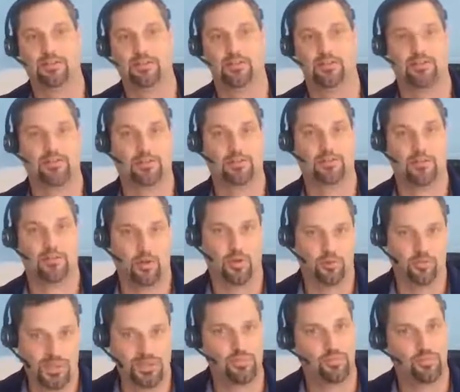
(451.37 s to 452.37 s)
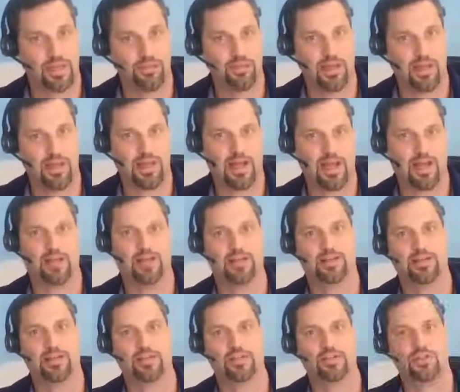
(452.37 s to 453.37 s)
Hopefully he does, but he may not.
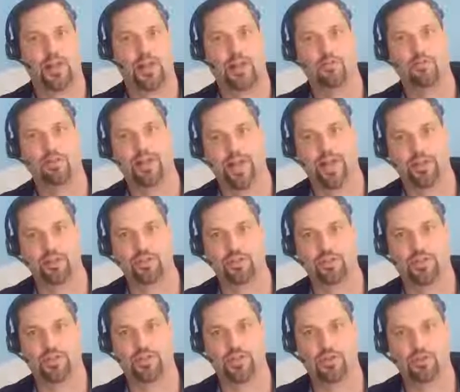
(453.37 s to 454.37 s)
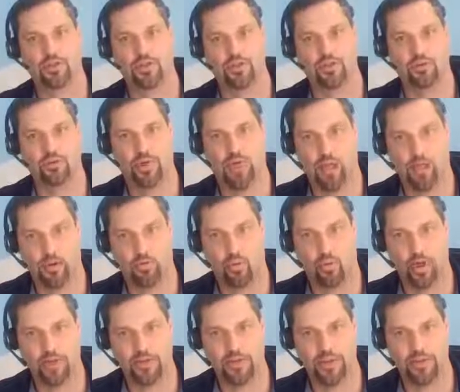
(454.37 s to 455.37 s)
So I would naturally go to a
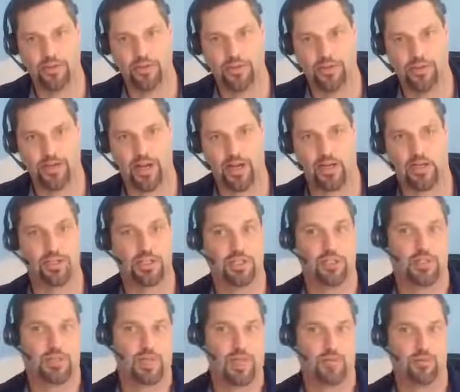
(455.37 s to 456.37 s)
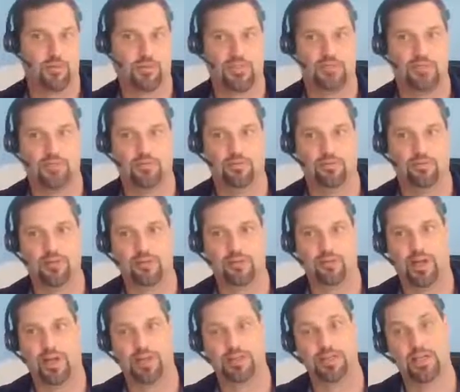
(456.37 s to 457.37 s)
1-year strategy, and now we can see what's the
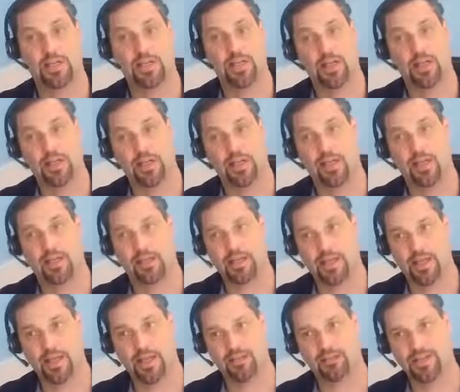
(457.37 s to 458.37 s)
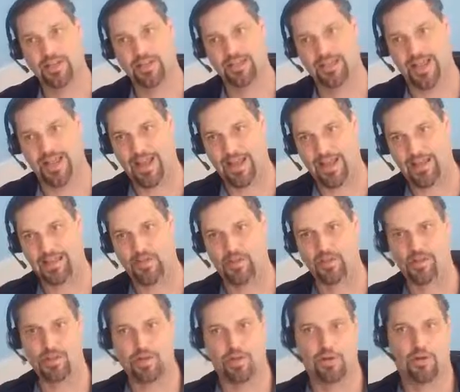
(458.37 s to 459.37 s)
best. And again, if he's 80
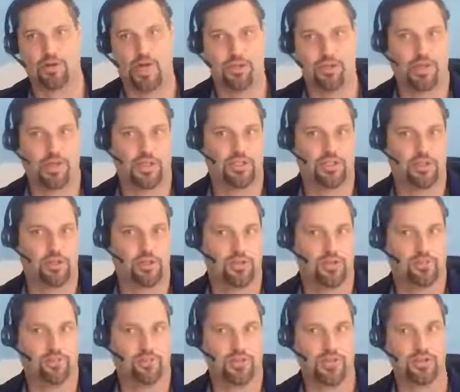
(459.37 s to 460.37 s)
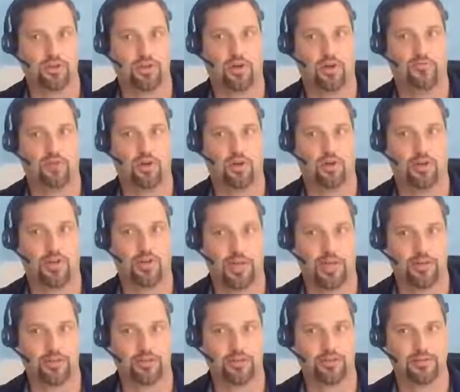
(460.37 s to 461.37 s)
or so, I may turn the fees off
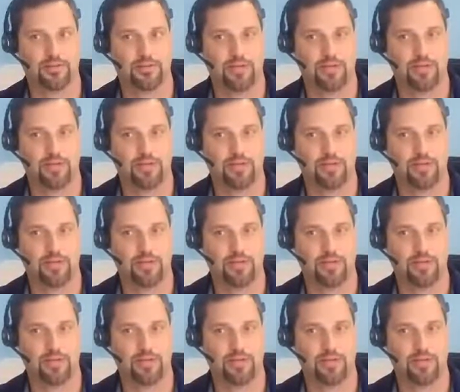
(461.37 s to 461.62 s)
altogether,